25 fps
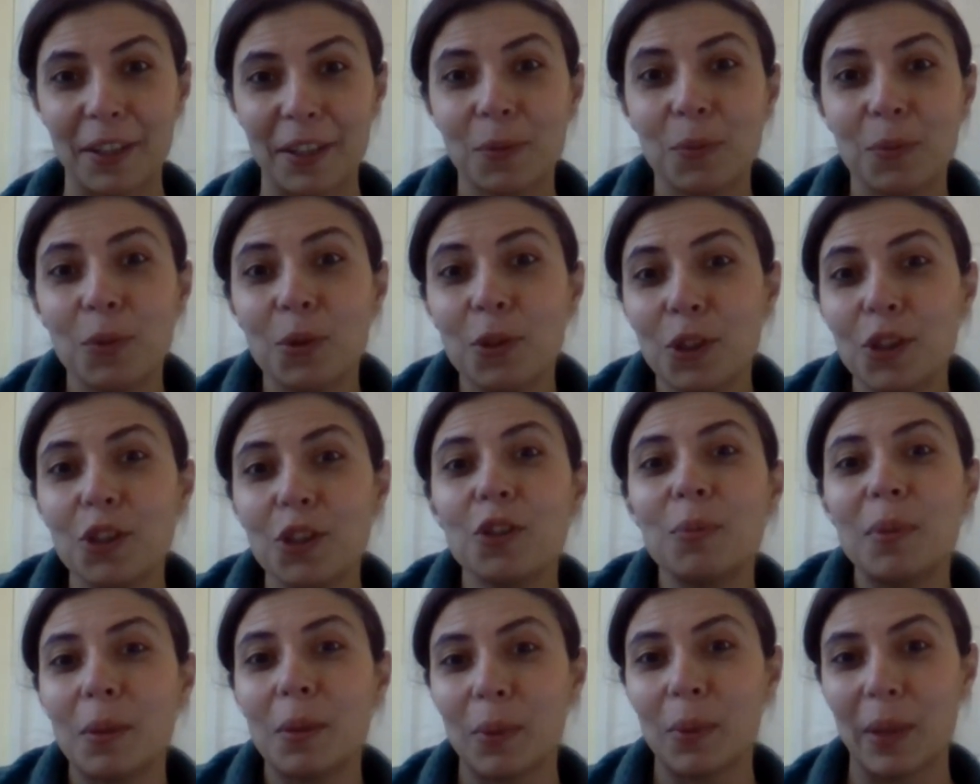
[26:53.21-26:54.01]
Would
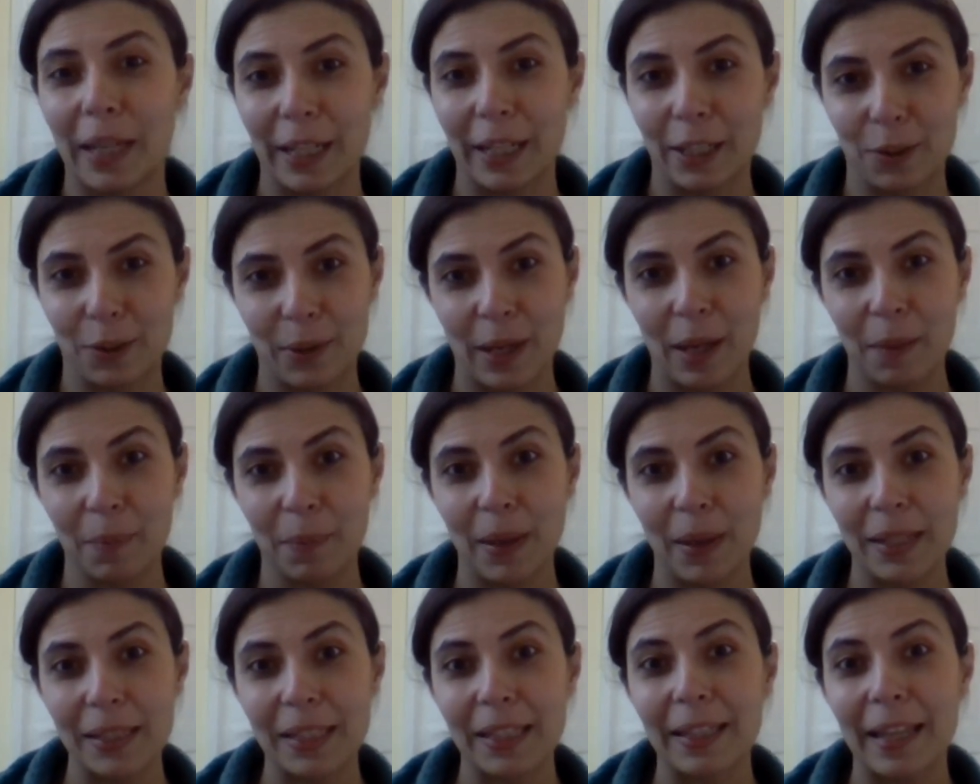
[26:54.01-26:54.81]
you be willing to help
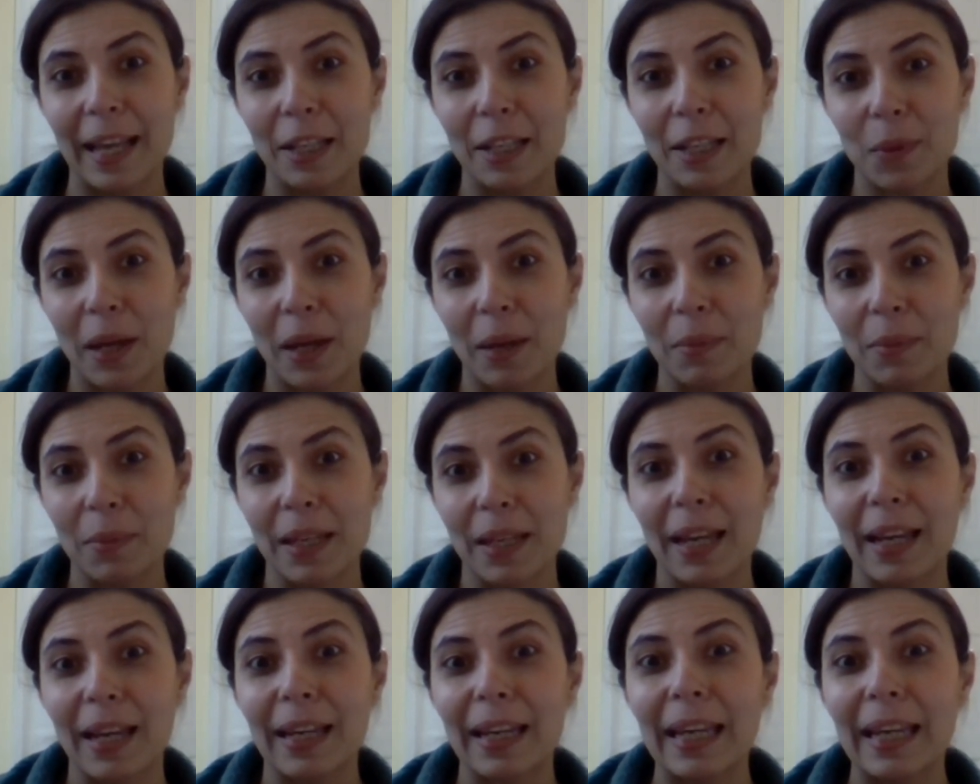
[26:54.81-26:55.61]
us? And that's why I'm
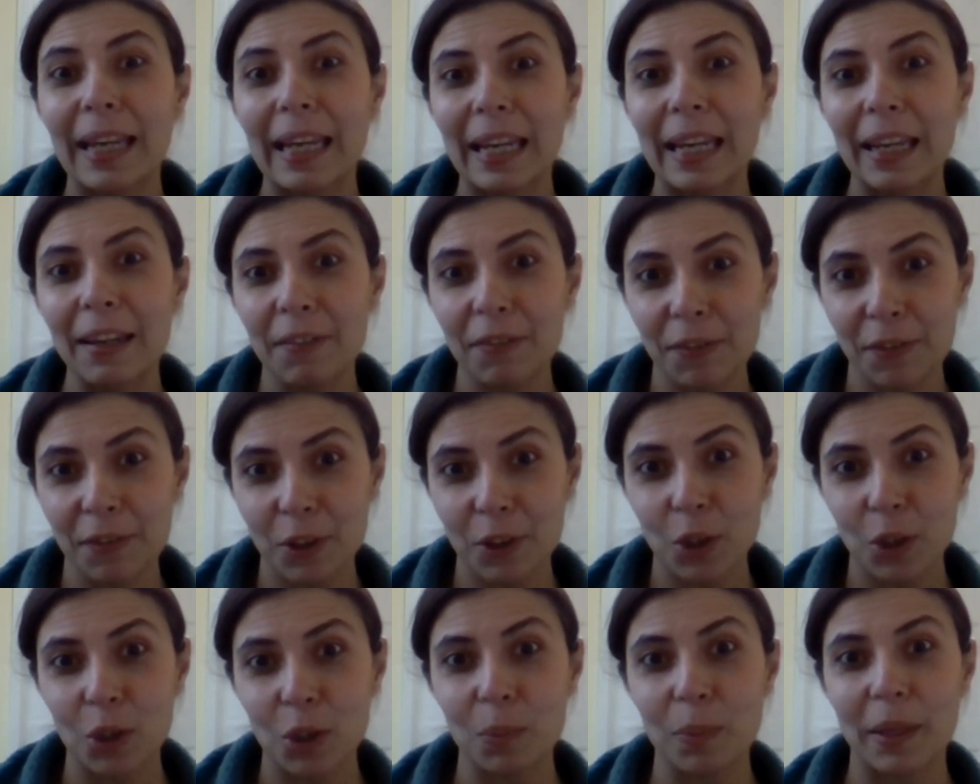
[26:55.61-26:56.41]
saying, if
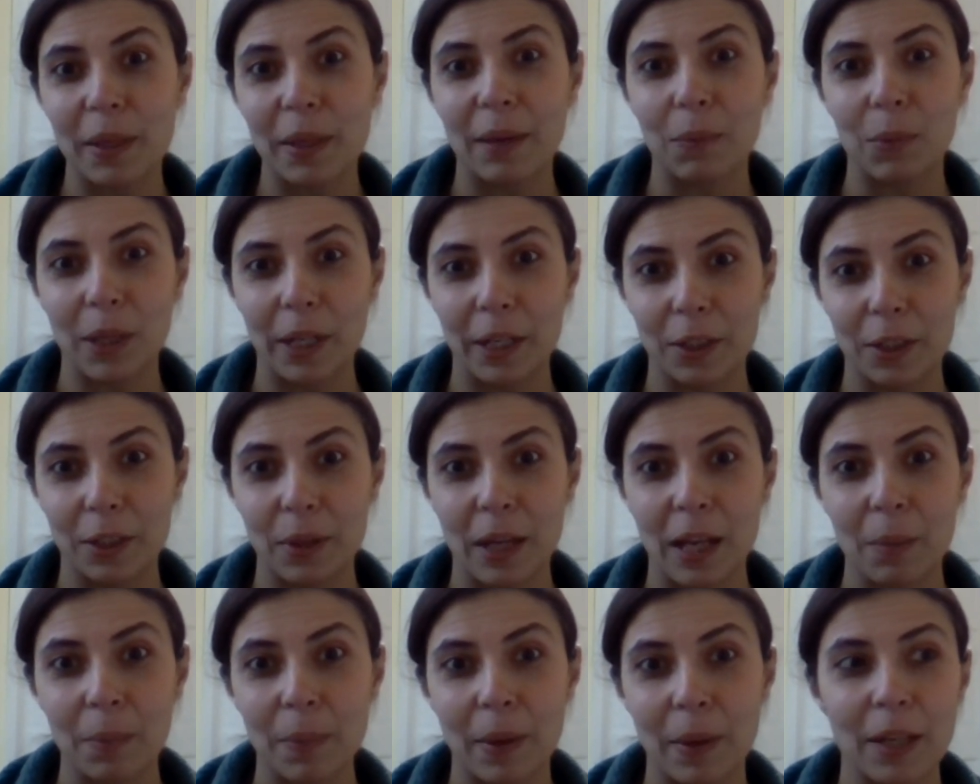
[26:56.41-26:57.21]
you'd be willing to
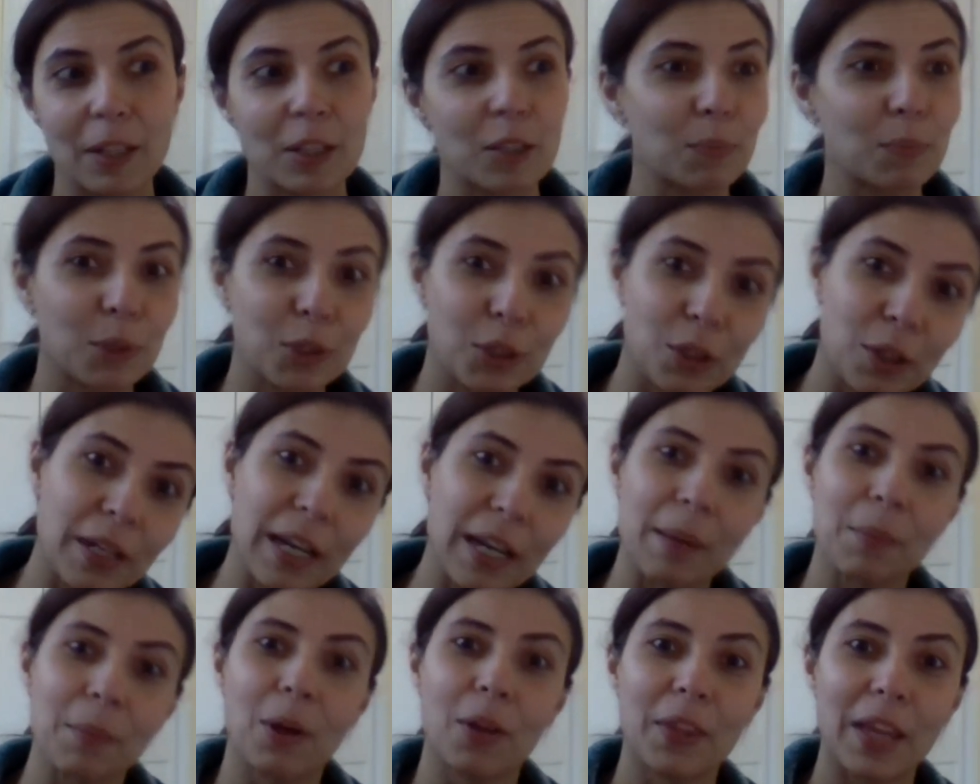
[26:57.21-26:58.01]
help us, put your
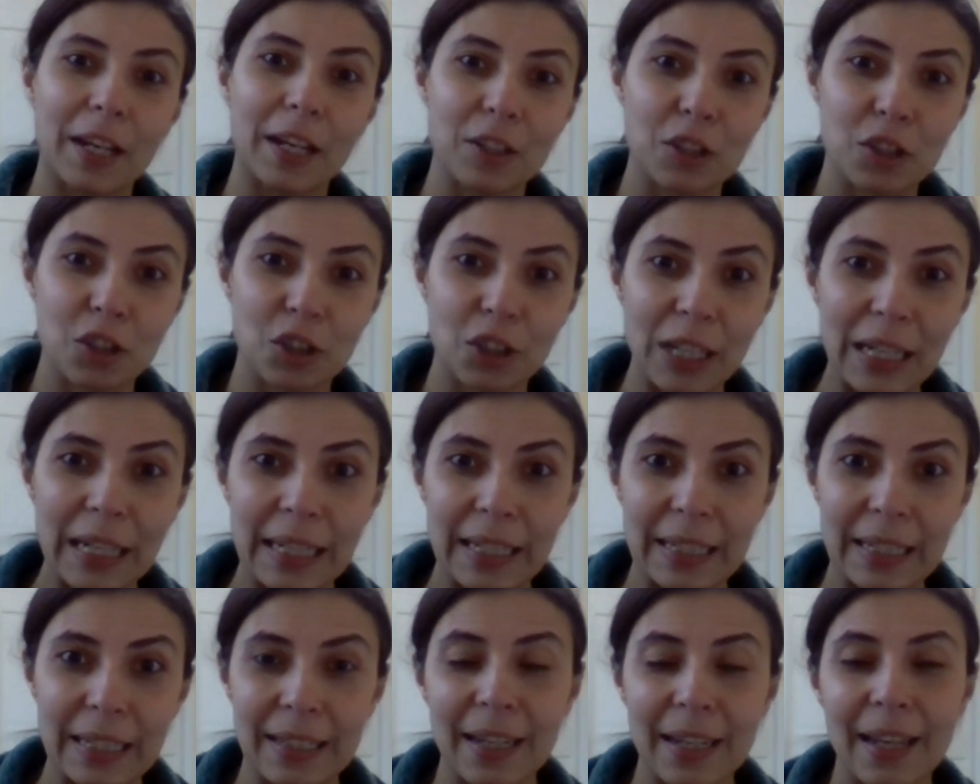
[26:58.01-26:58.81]
name on that
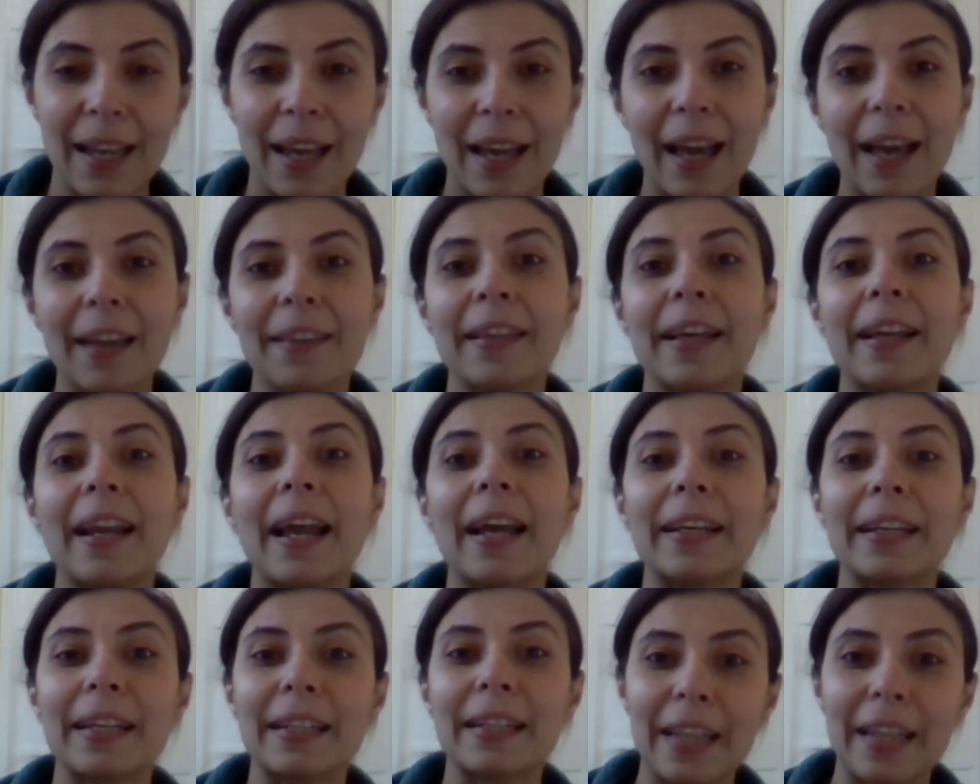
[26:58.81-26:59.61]
sheet, and then
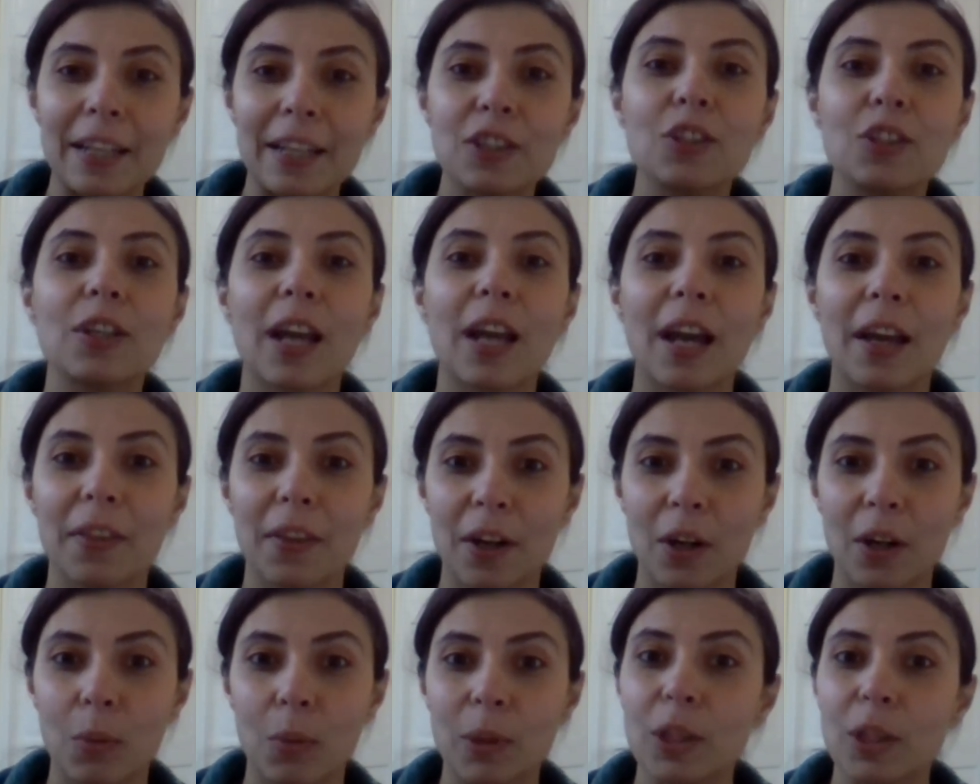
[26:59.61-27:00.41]
I can get
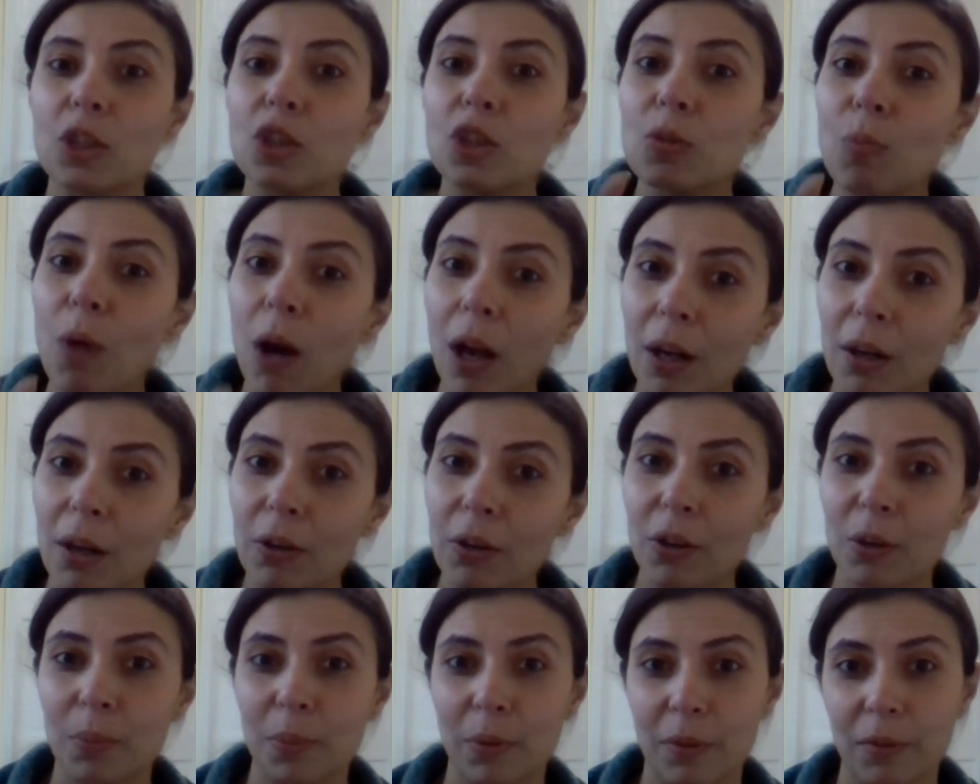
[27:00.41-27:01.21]
together with a smaller
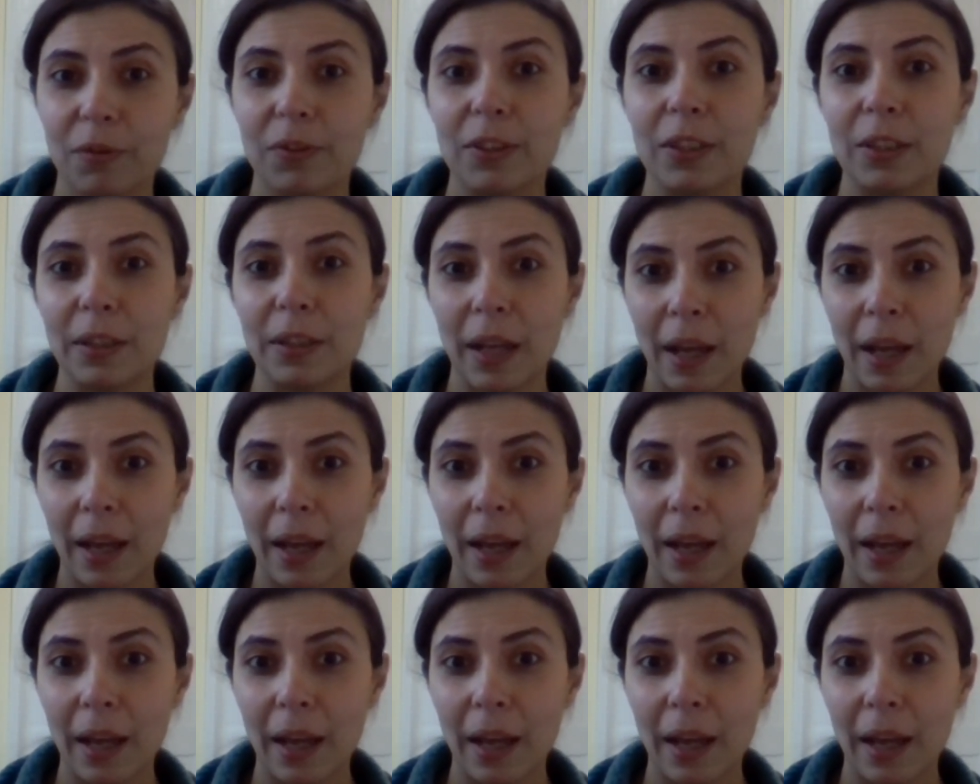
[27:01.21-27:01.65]
group of